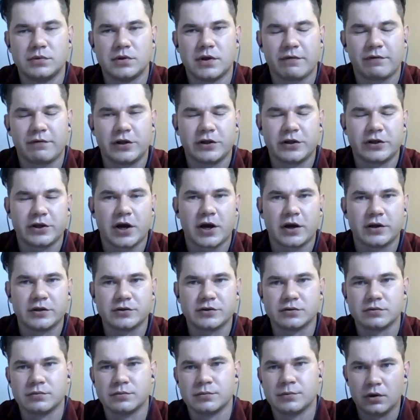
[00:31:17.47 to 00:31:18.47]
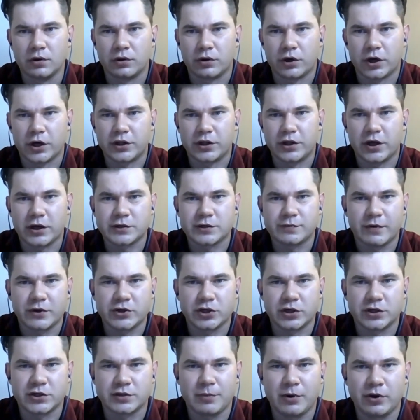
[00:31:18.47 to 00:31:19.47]
definitely try it. All right, next
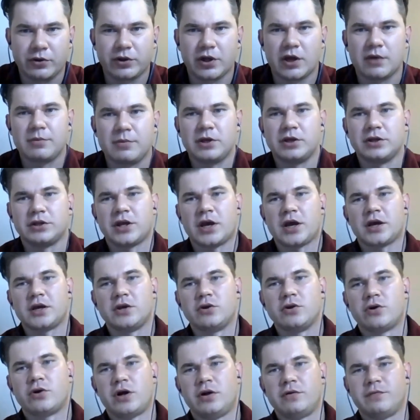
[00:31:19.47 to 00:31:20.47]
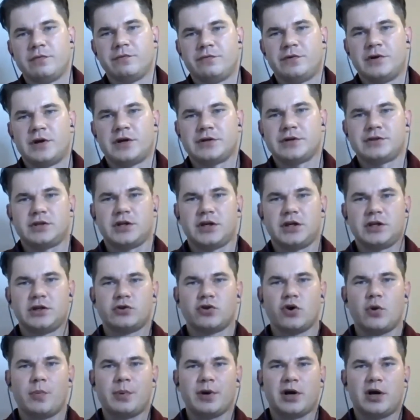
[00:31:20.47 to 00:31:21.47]
question is about I've been taking oral finasteride and
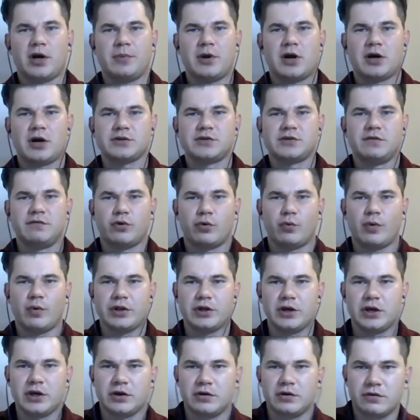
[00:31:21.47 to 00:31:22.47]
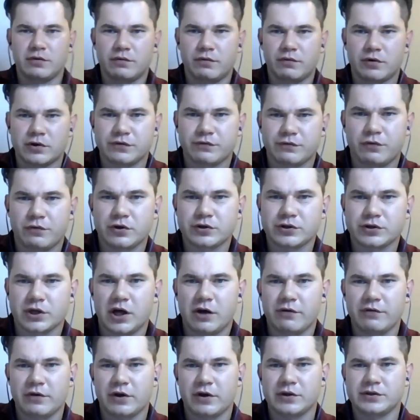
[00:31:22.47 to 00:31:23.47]
topical minoxidil for one year. For the first
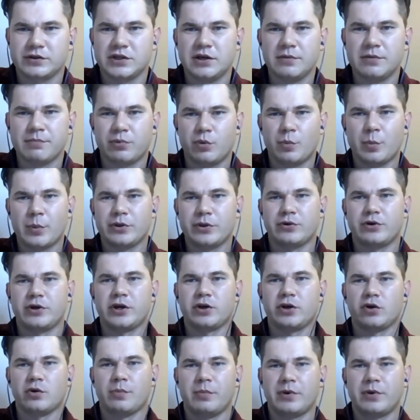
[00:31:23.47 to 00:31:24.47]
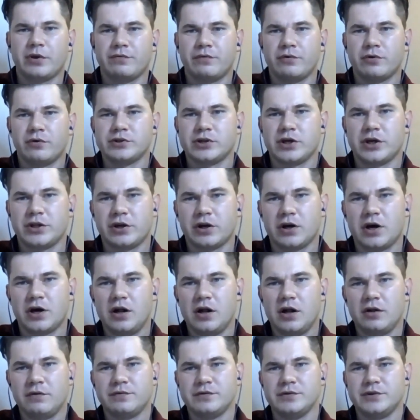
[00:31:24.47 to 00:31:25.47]
half year, I see improvement regrowth, but for the other
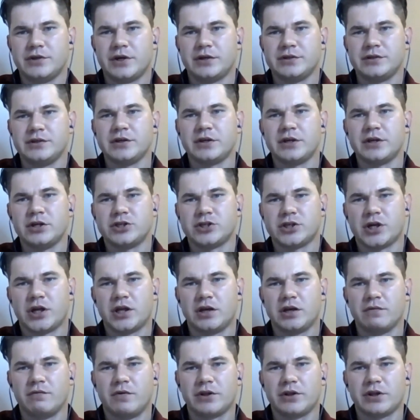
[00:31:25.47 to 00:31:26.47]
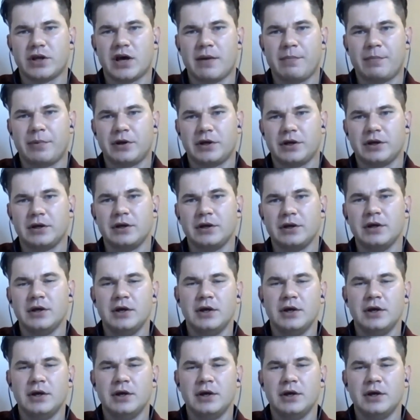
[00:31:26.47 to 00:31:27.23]
half, there is increased shedding. What happening?